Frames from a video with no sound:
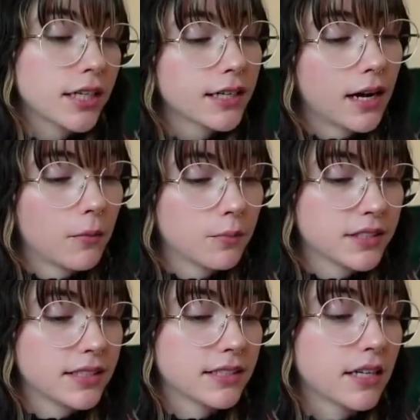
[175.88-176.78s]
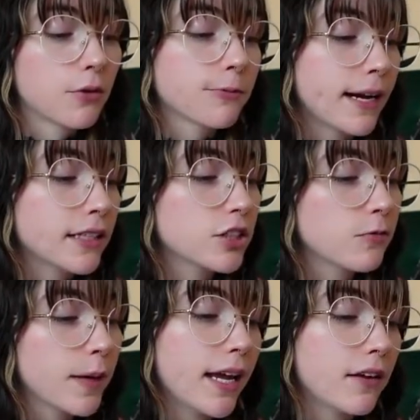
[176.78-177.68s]
encompasses a range
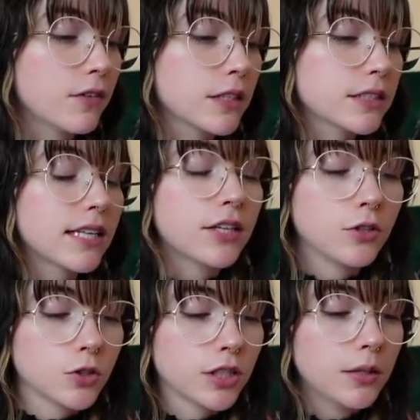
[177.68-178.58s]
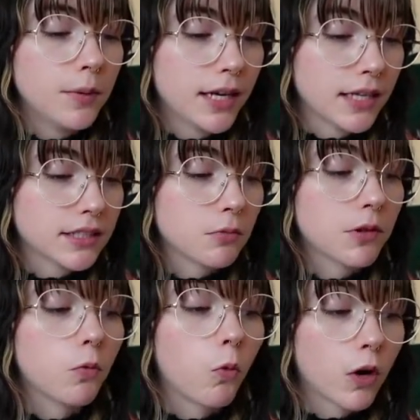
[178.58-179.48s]
of behaviors that usually begins
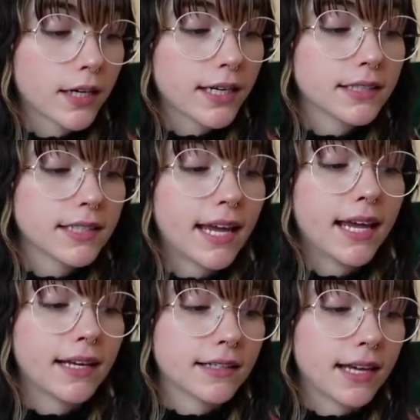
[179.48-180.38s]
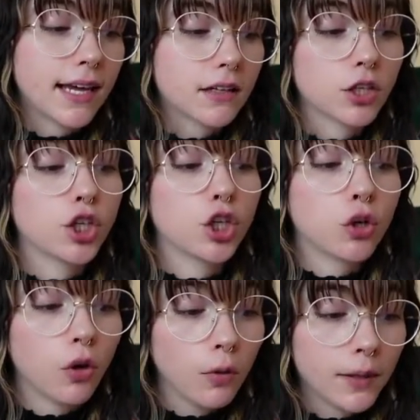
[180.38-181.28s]
with warnings and can
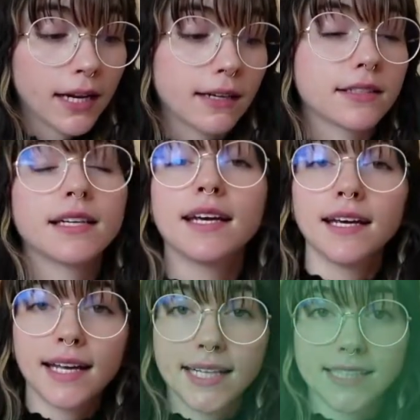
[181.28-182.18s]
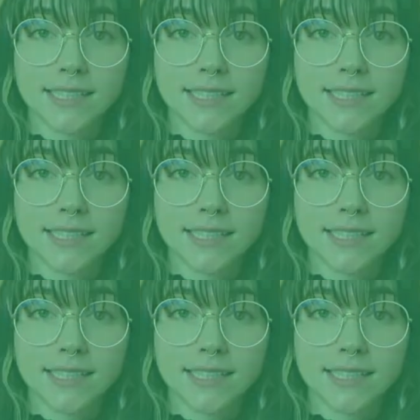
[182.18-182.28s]
culminate in an